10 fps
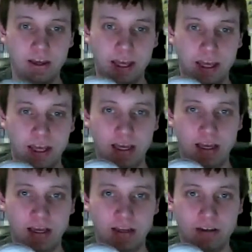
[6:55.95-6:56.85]

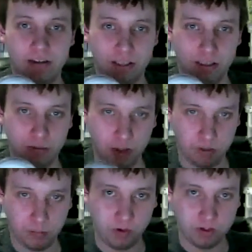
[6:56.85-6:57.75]
and the
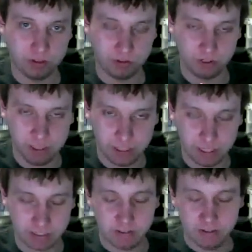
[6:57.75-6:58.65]
motherboard is
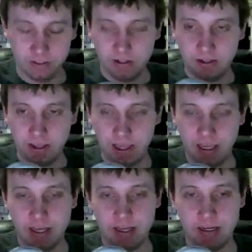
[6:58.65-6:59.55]
overheating.
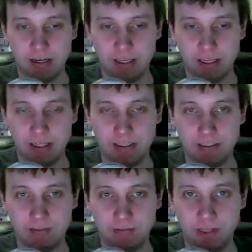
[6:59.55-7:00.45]
And
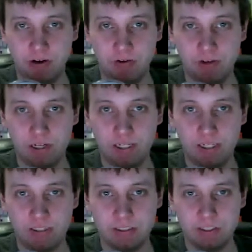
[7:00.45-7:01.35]
it's been
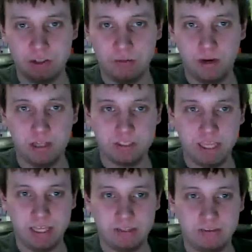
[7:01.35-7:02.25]
overheated so much
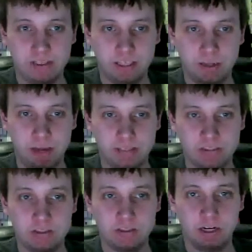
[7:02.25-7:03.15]
that the
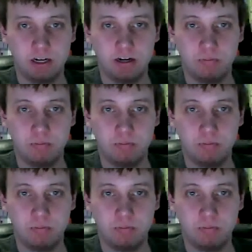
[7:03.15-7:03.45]
capacitors are